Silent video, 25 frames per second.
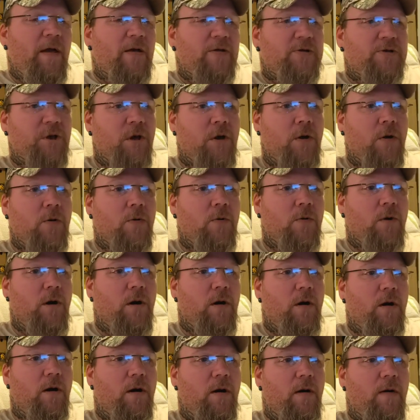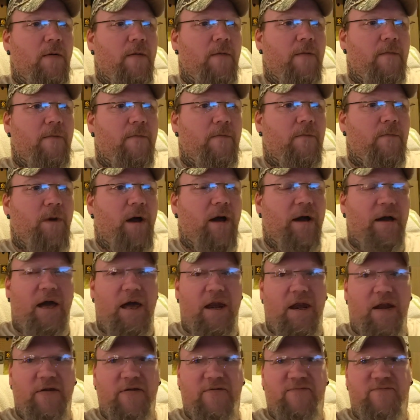So I
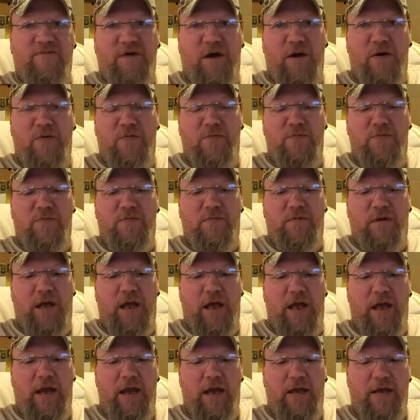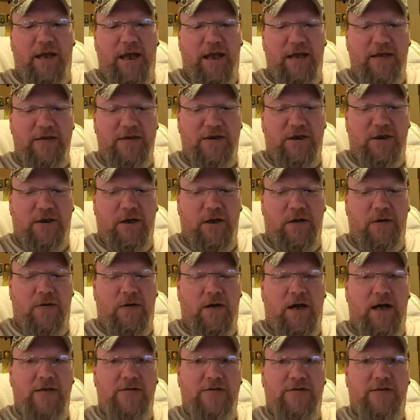got on the phone, and I asked the
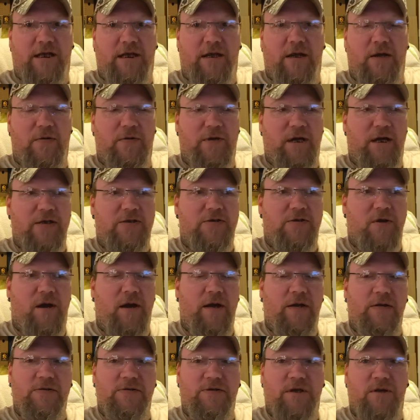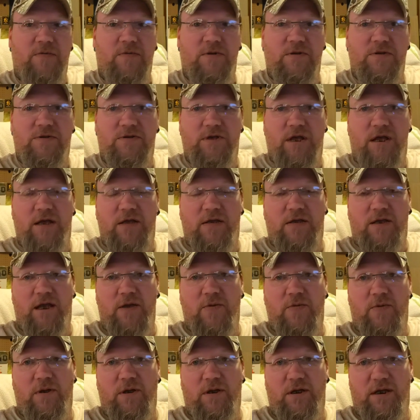girl, I said, okay, so Arizona's saying
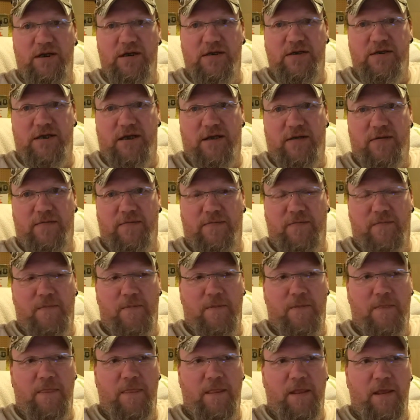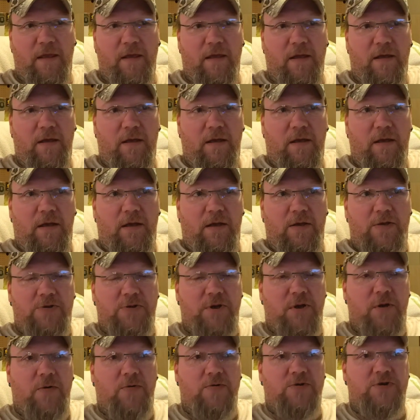they released it.
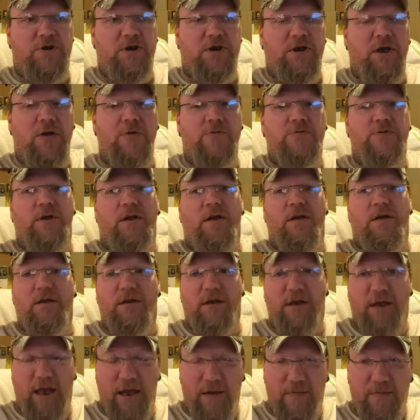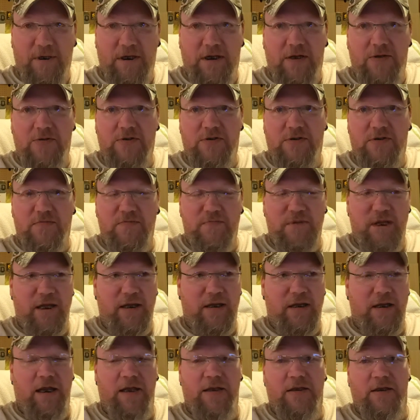So she goes, let me do some
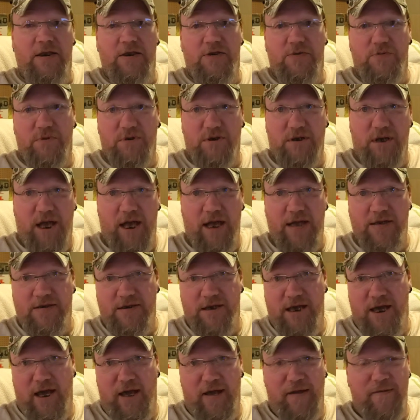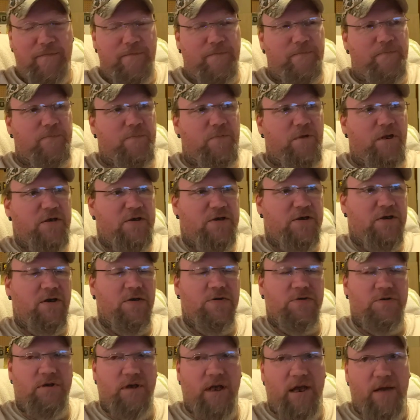digging, and this was last night. She
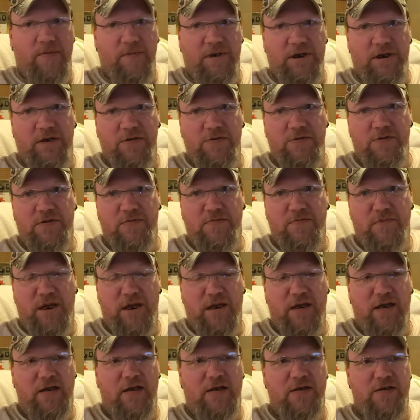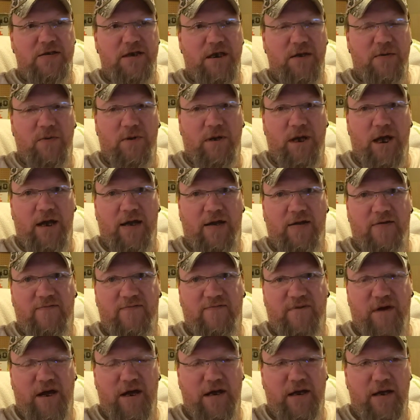goes, let me do some digging and see what I can
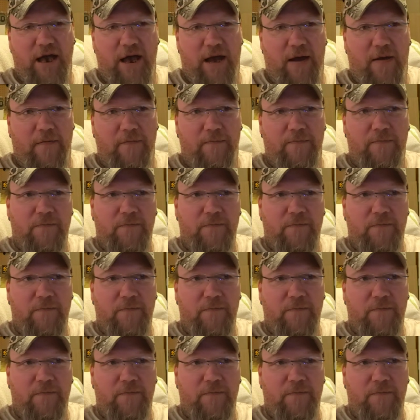find out.